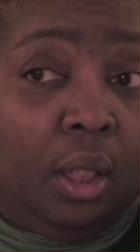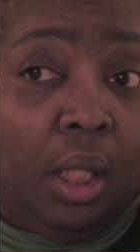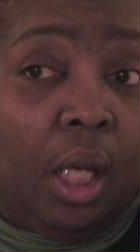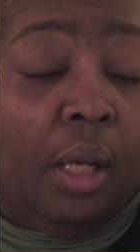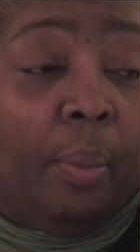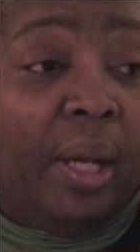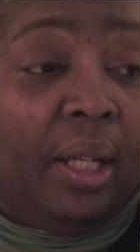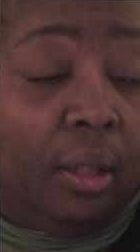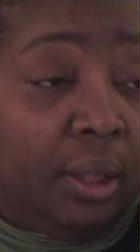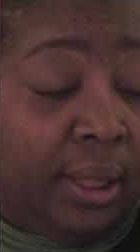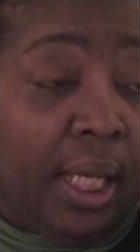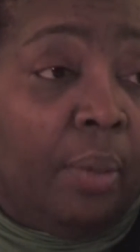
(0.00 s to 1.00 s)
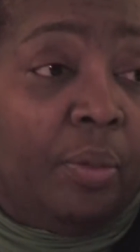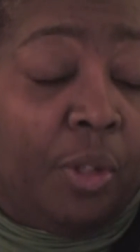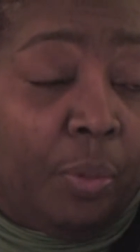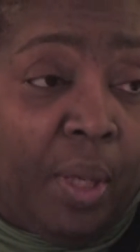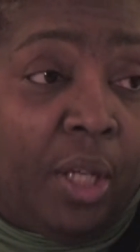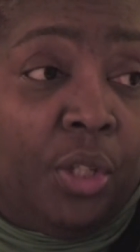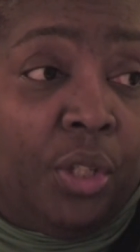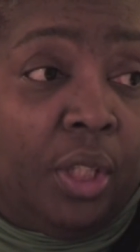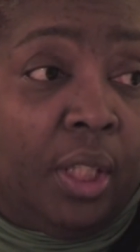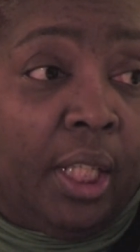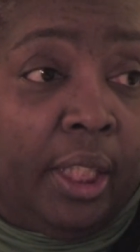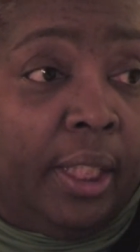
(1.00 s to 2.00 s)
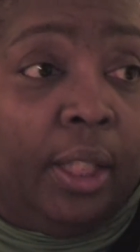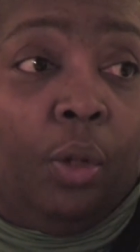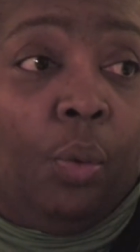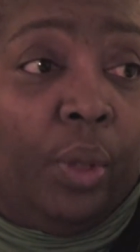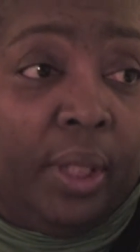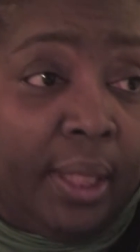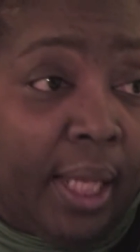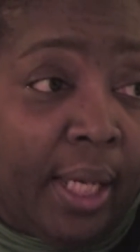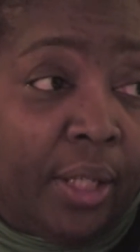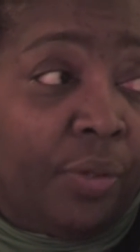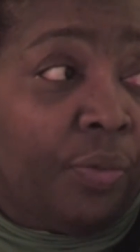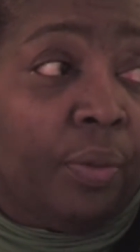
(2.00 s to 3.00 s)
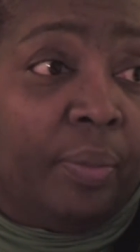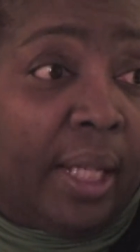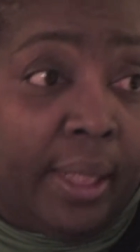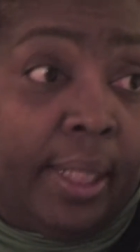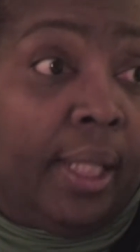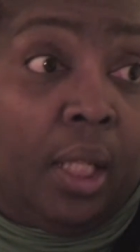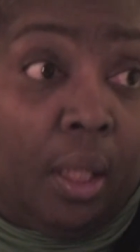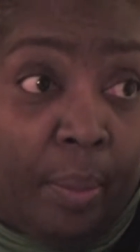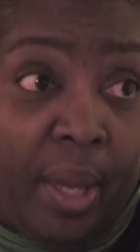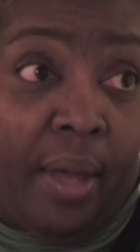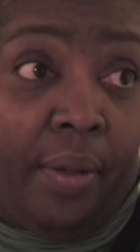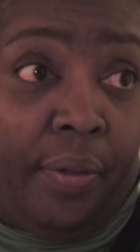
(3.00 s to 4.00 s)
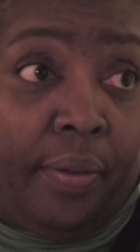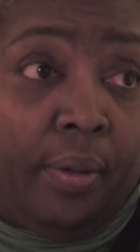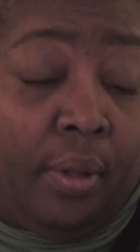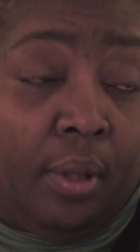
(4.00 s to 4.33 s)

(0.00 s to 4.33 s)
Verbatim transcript: about Alzheimer's patient that no one dies from not taking a bath.